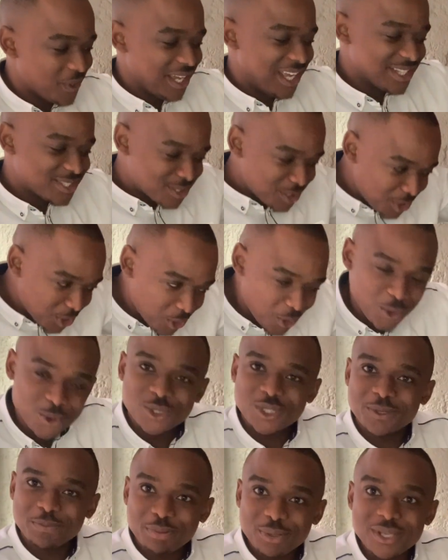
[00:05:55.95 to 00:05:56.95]
It's gonna go to
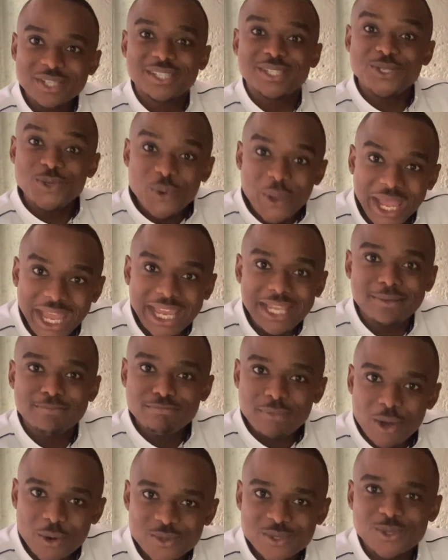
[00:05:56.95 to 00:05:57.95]
the person you hate
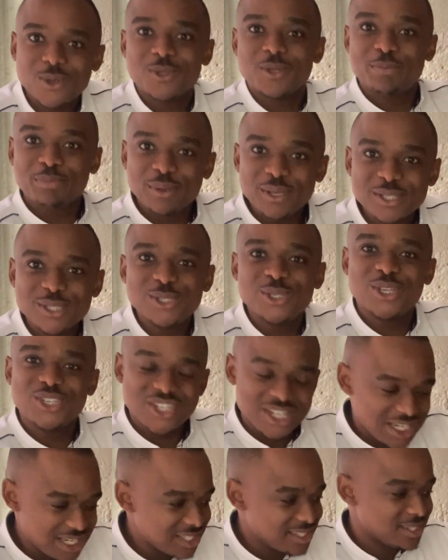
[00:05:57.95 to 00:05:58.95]
most, or the person you're
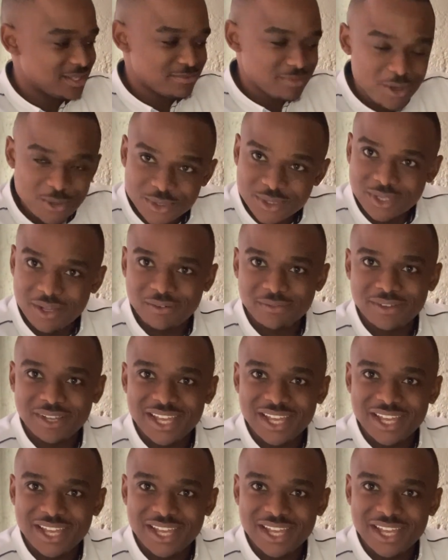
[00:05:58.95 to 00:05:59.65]
jealous the most of.